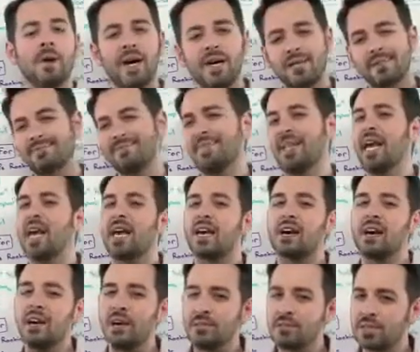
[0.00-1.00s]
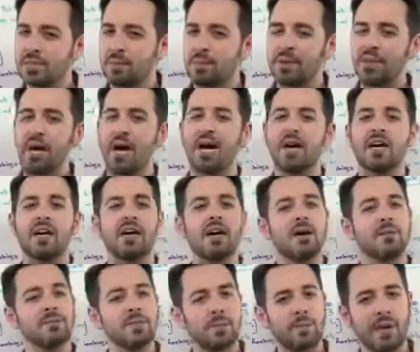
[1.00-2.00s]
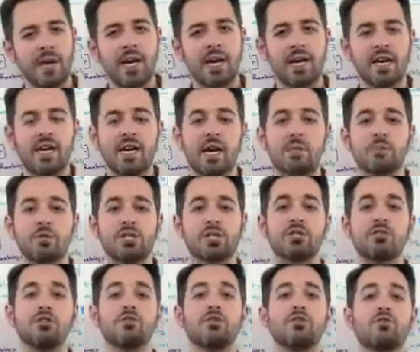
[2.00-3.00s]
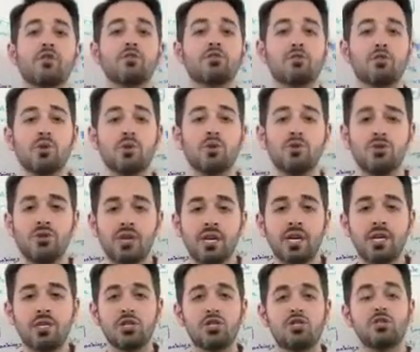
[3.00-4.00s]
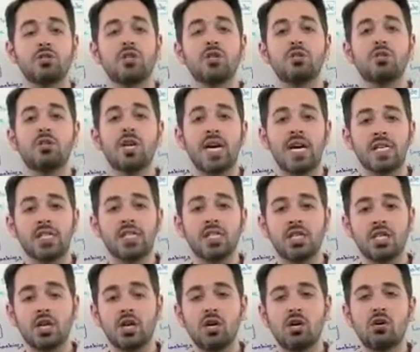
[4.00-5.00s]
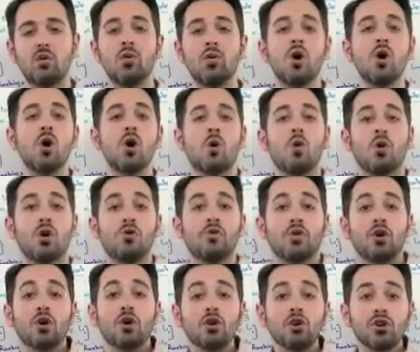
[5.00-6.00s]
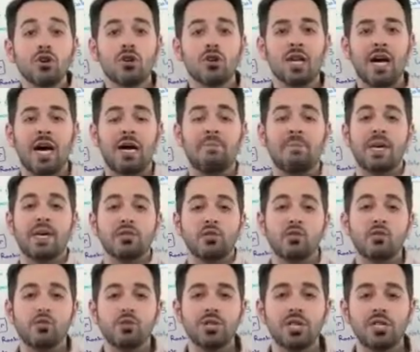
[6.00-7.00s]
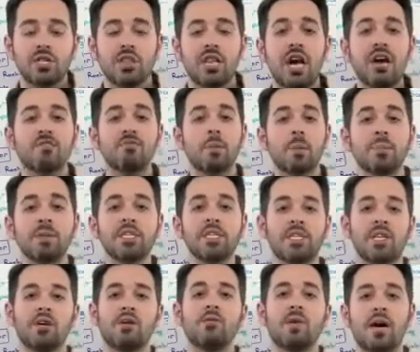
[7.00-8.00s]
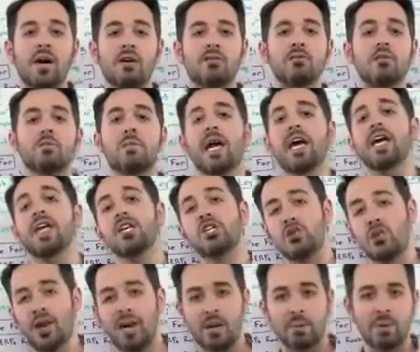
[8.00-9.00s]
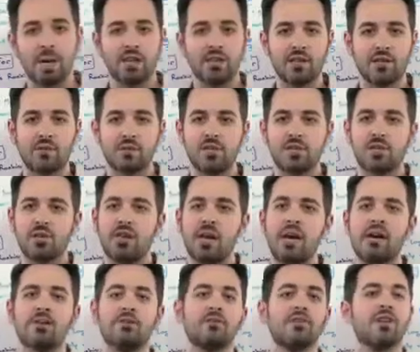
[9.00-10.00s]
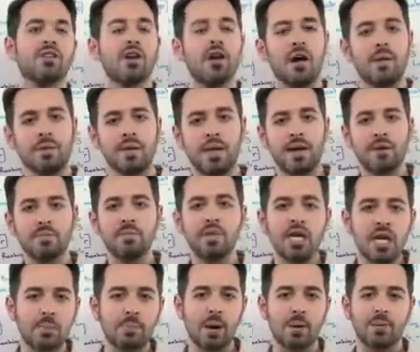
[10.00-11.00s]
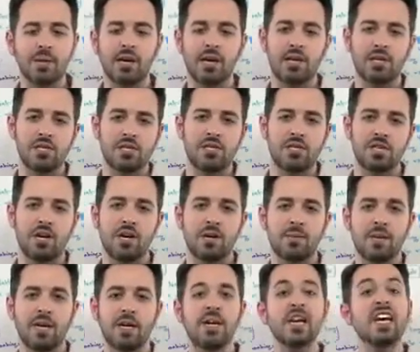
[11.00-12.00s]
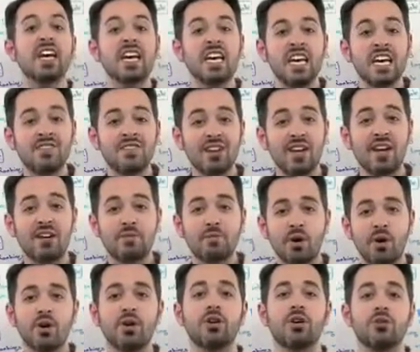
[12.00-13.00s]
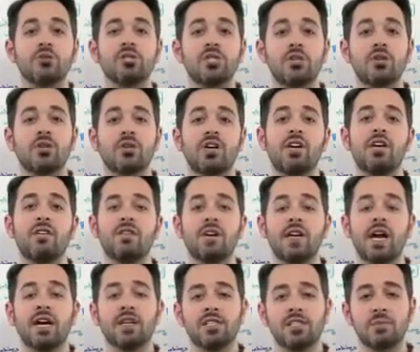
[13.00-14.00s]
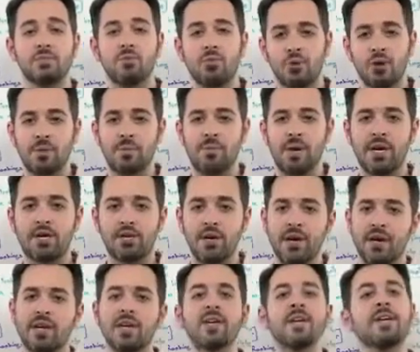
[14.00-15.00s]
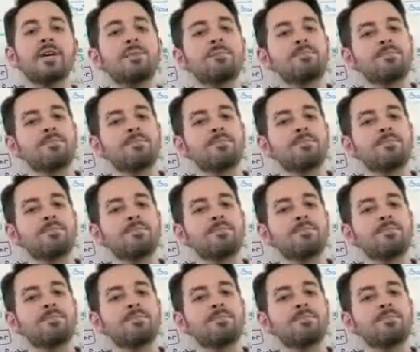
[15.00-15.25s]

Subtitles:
But it comes up a lot, it comes up again and again, particularly with folks who are new to the industry, new to SEO, or have heard a lot because Google does a lot of publicity around PageRank being their original algorithm. A lot of media publications talk about it. Even a lot of marketers still think of it as an important metric.